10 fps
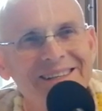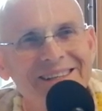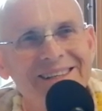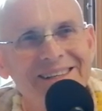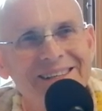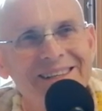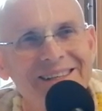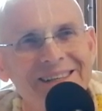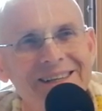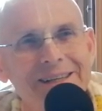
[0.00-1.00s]
yeah, yeah,
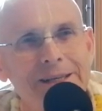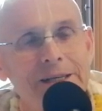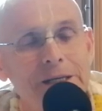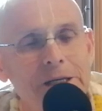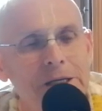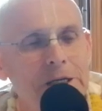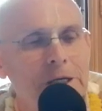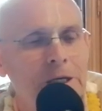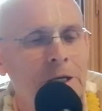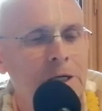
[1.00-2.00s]
yeah.
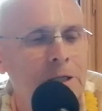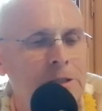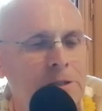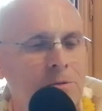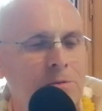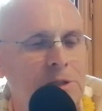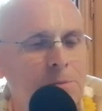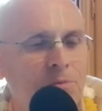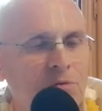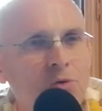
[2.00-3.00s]
Yeah, there's
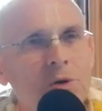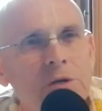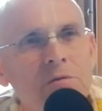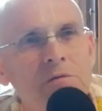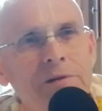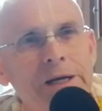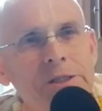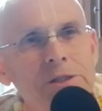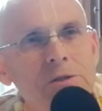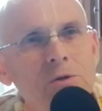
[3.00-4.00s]
always a perverted
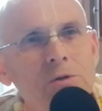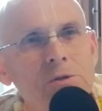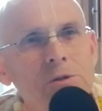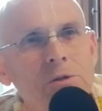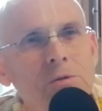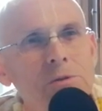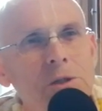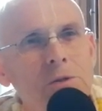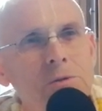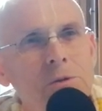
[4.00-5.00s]
reflection
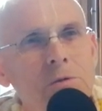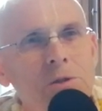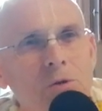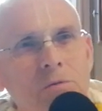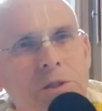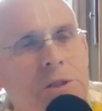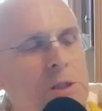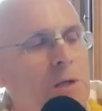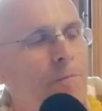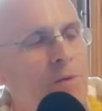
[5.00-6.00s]
also. So, so it
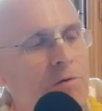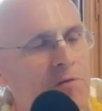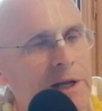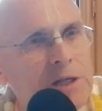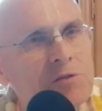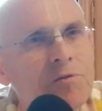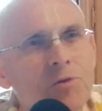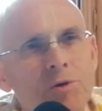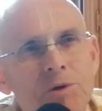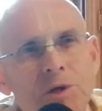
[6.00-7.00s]
always reflects
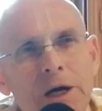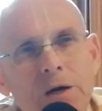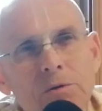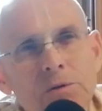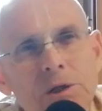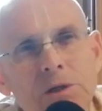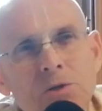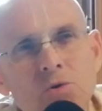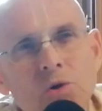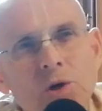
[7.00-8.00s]
further down
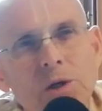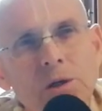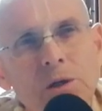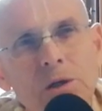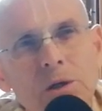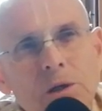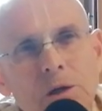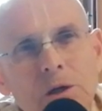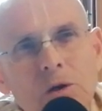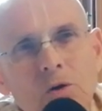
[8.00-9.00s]
into the, the
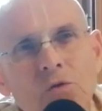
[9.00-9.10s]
